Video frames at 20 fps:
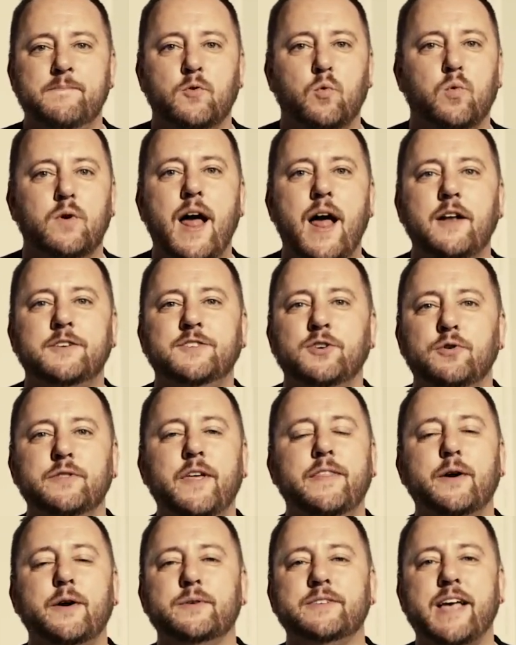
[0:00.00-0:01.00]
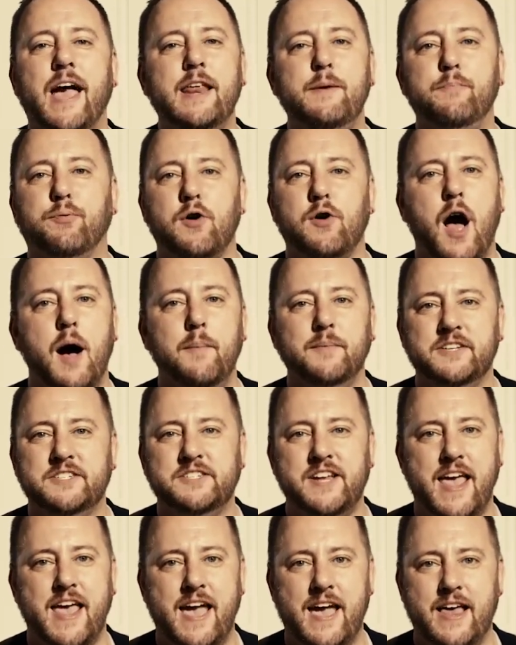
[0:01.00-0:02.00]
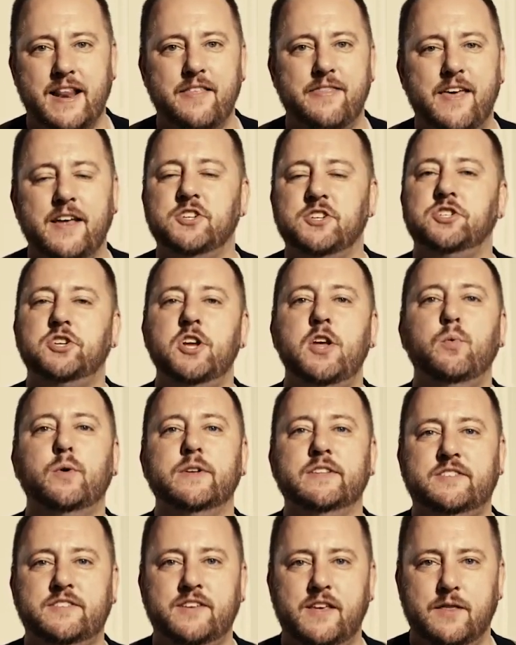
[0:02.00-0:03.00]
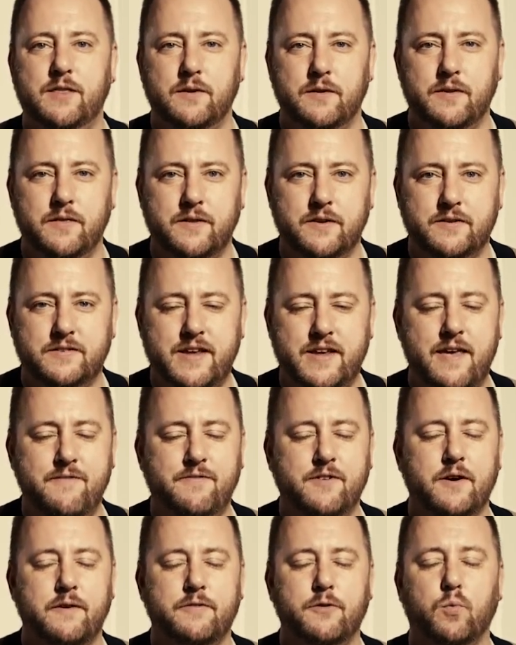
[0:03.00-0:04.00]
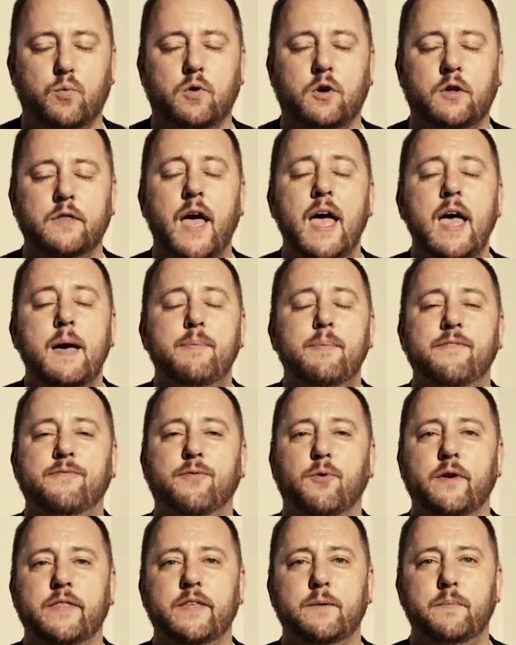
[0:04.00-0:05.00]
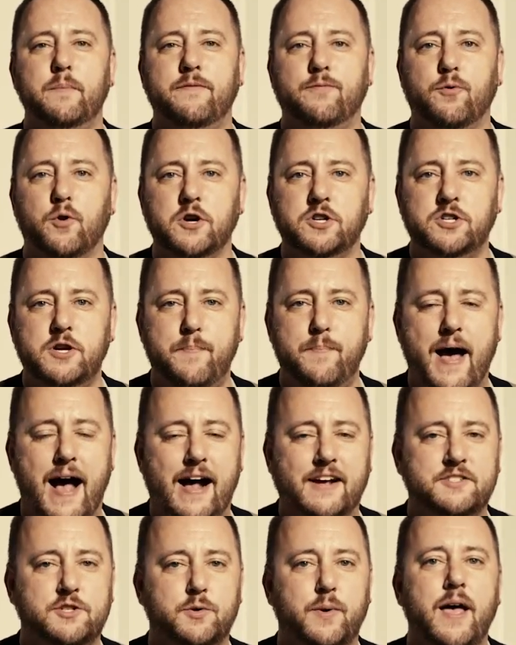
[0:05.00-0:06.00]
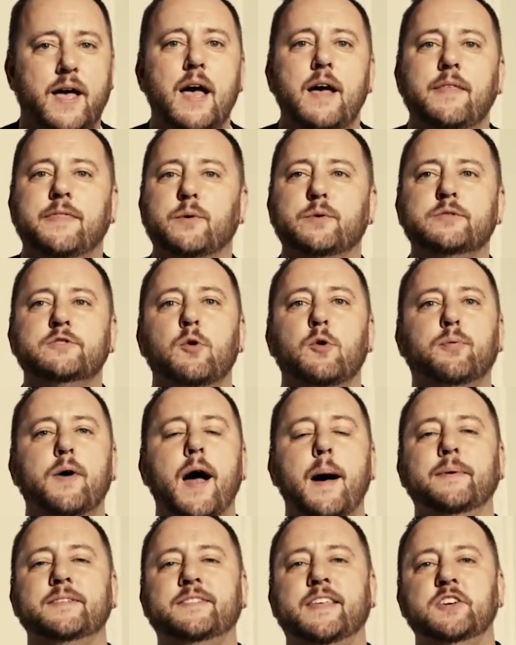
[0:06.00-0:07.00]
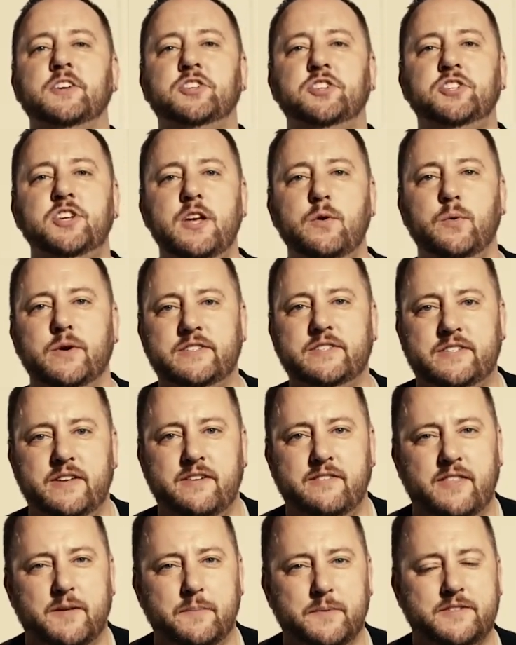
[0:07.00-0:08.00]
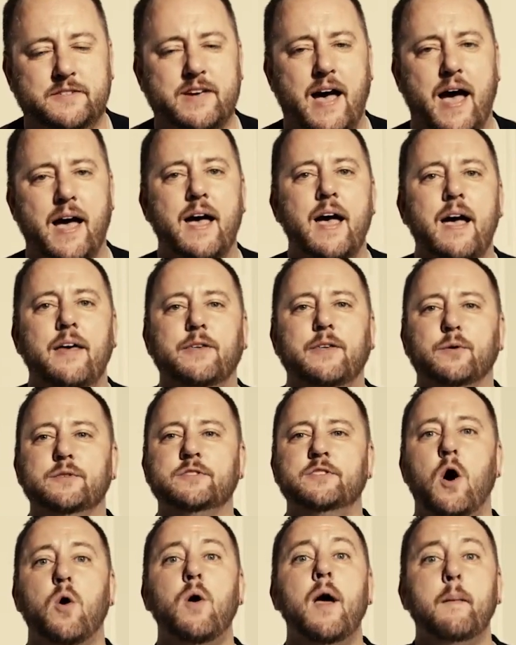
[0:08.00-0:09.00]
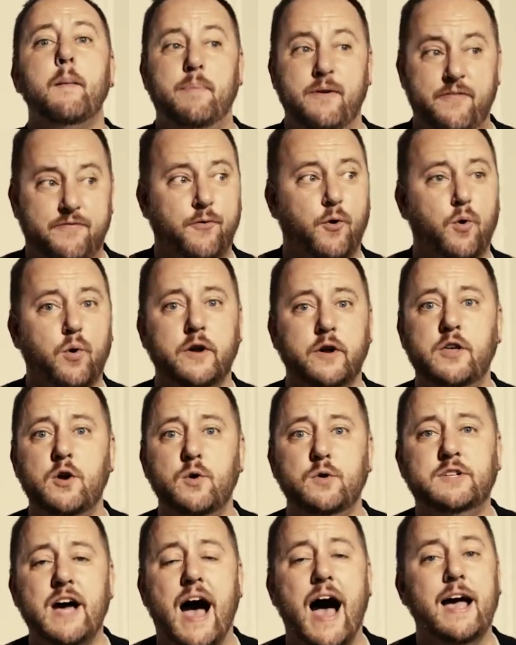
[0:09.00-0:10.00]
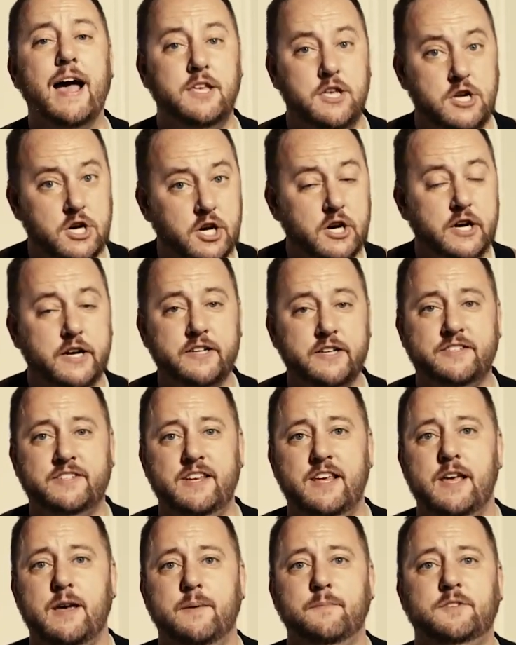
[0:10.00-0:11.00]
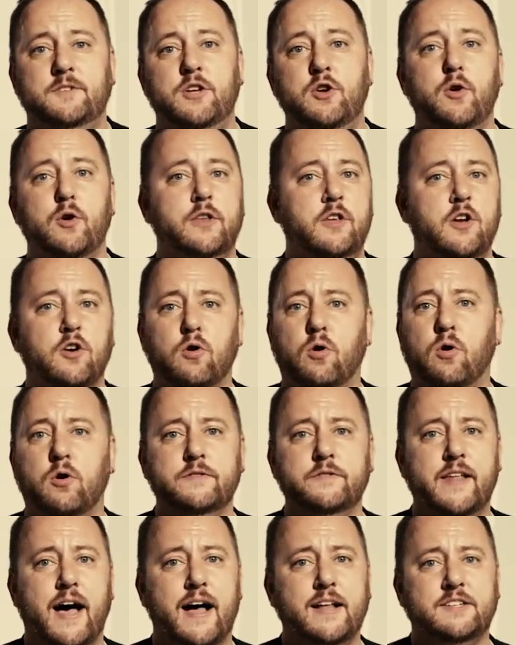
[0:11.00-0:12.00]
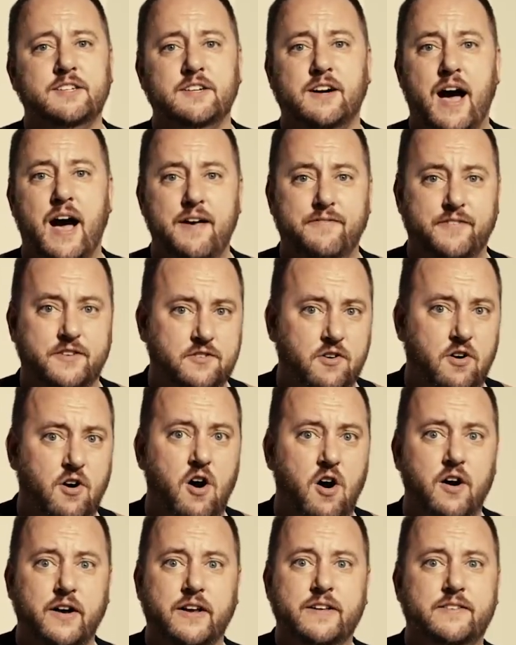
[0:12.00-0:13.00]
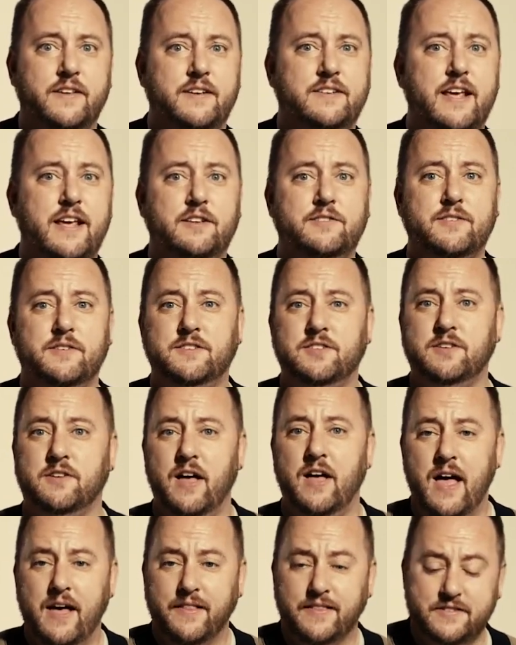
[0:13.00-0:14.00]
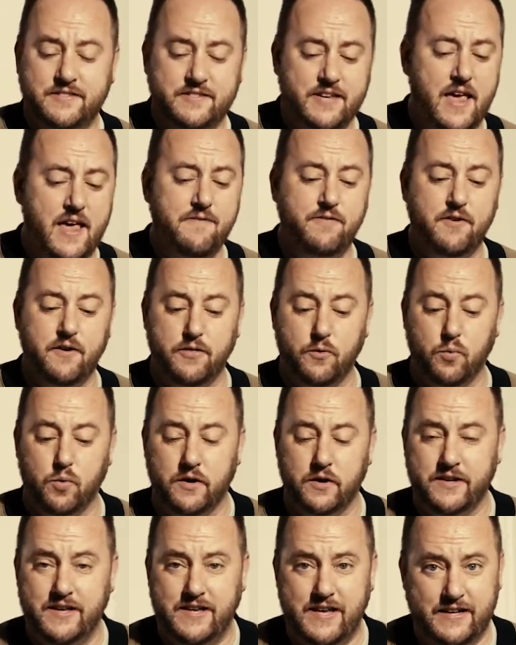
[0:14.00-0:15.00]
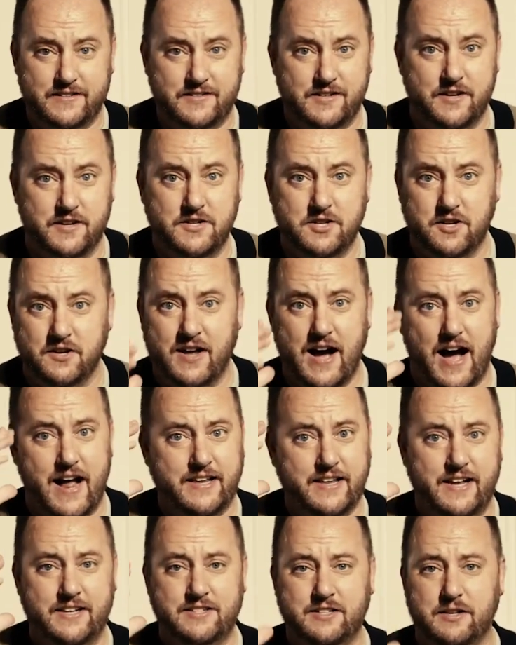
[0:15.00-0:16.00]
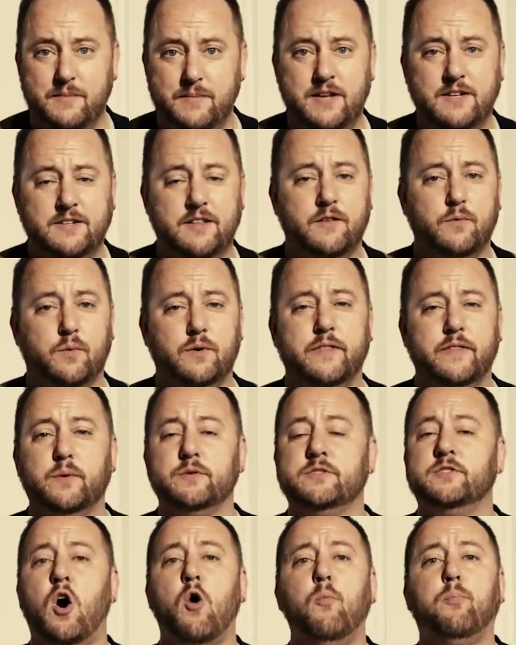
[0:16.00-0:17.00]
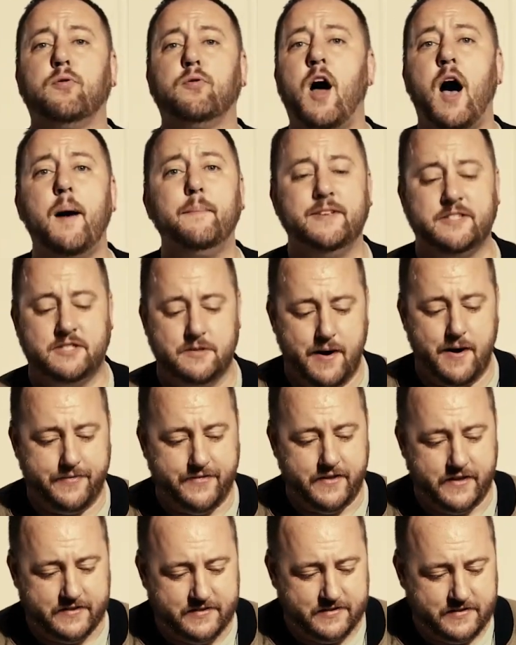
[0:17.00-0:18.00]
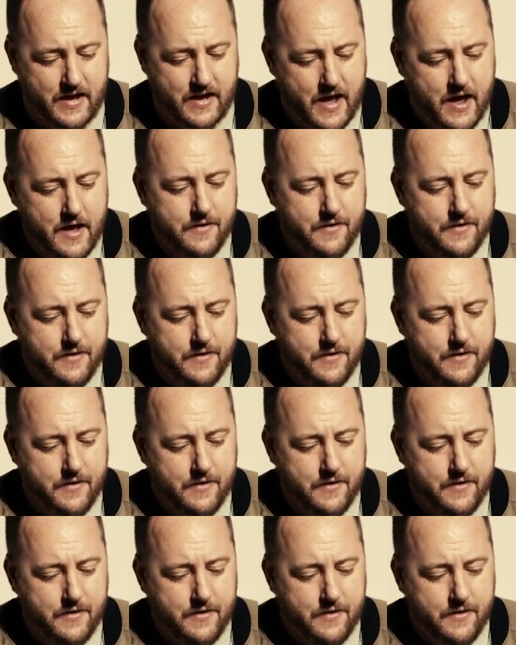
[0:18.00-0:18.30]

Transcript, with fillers: We're not told that there was any promise to Anna that she would see the, the Savior of the world before, the, before she passed away. There was no promise that she would see the Messiah. There was no, before you die, you're going to see him too, and you're holding on to life as long as it takes until the Savior of the world gets here, until God gets him into the world. There was no promise about this.